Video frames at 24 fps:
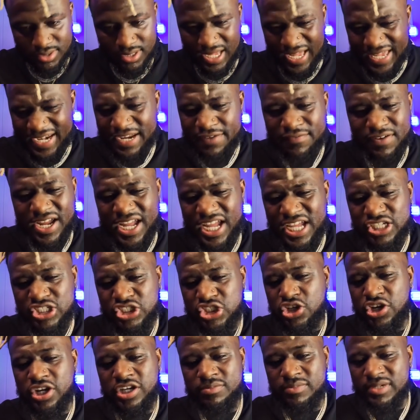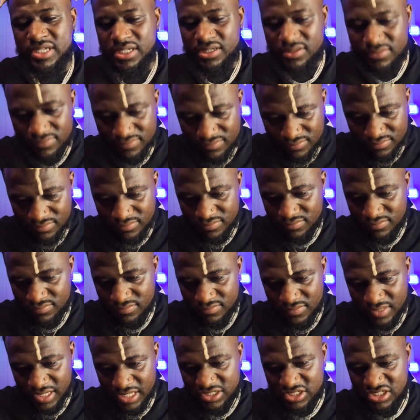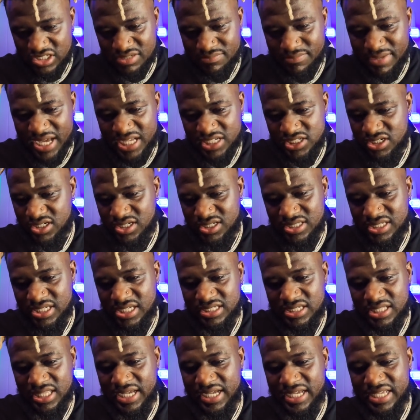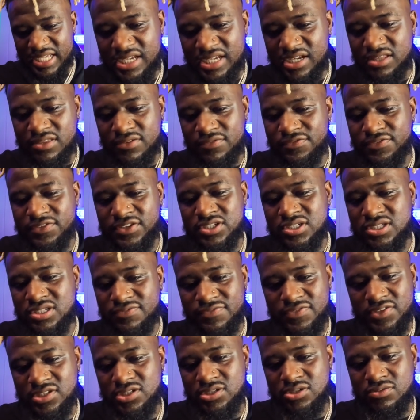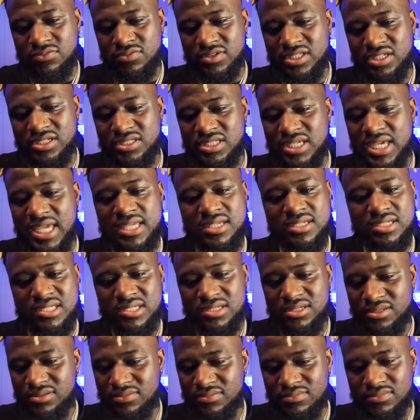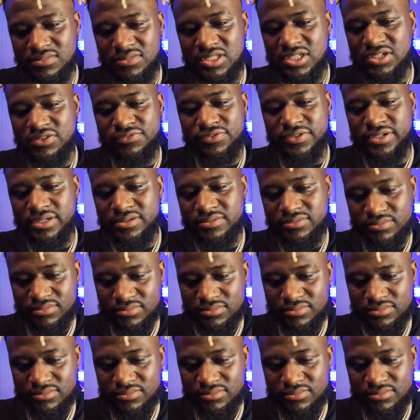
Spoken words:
I never had shark meat. I just imagine it tastes like other fish. Fish don't really taste different.